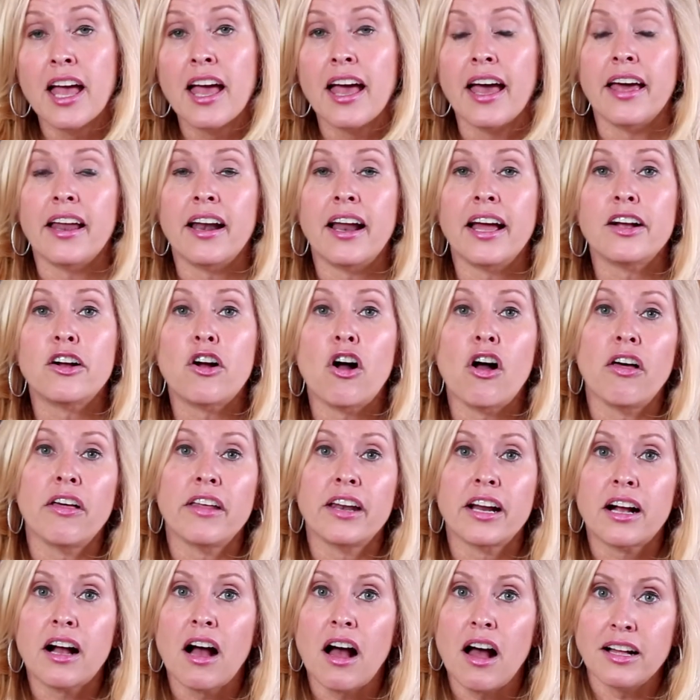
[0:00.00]
And I call it
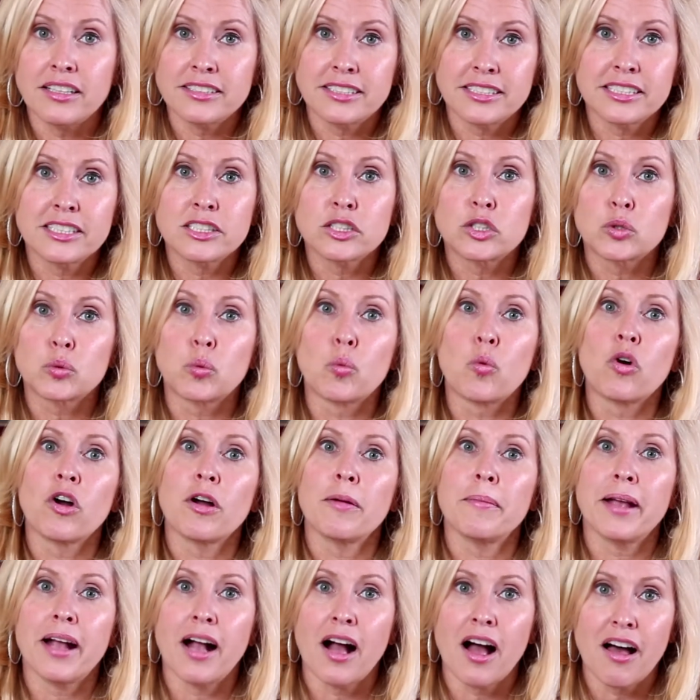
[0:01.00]
a constant
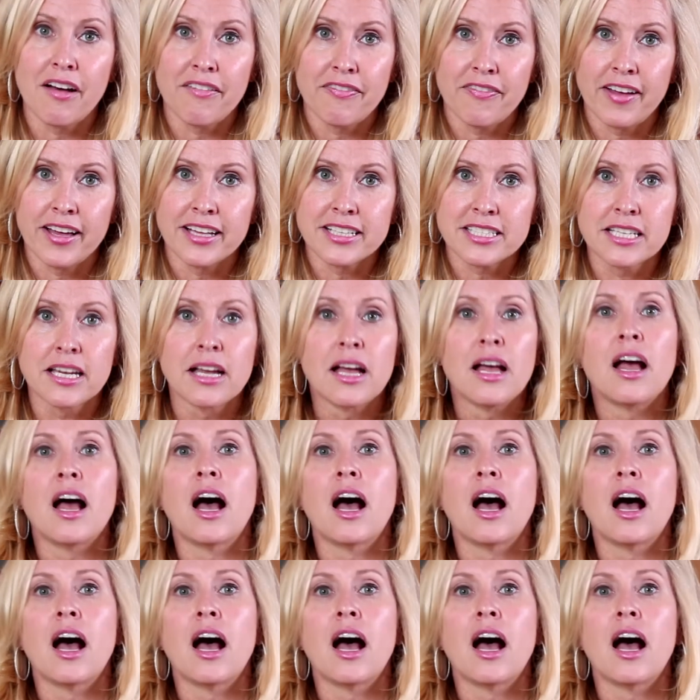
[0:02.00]
swarming offense.